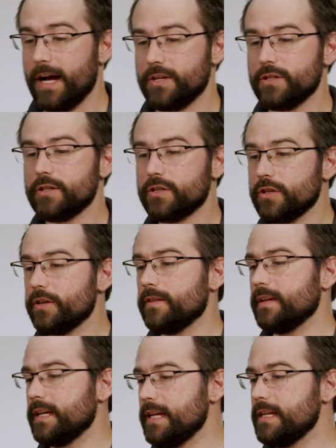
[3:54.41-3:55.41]
just to show you
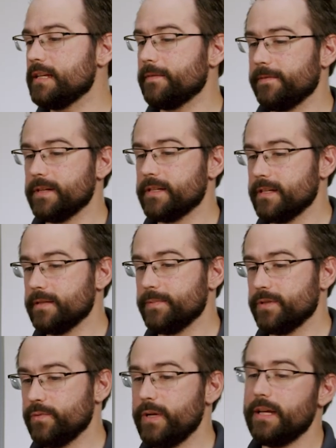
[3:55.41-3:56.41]
the key differences
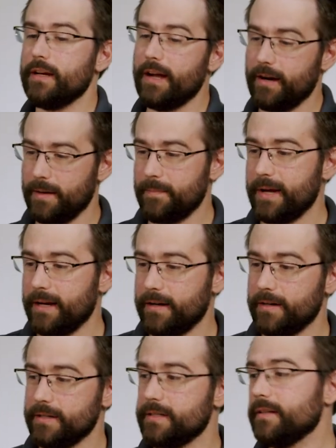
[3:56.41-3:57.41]
between our
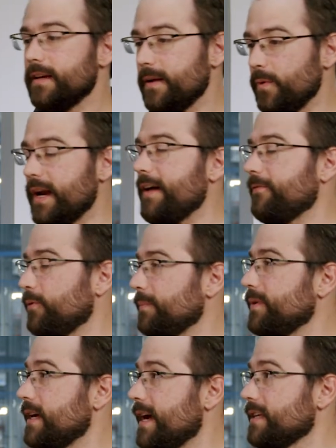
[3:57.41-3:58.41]
competitors and what
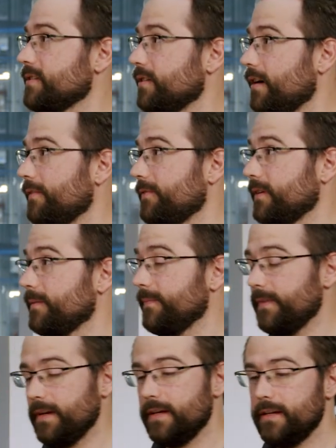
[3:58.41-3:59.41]
F4P has to offer.
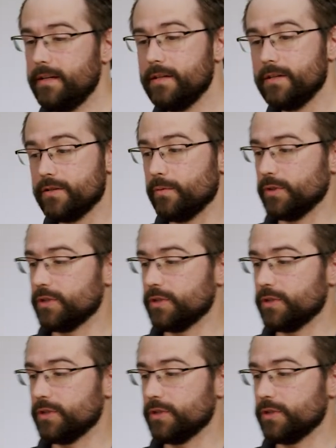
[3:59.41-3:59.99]
So we'll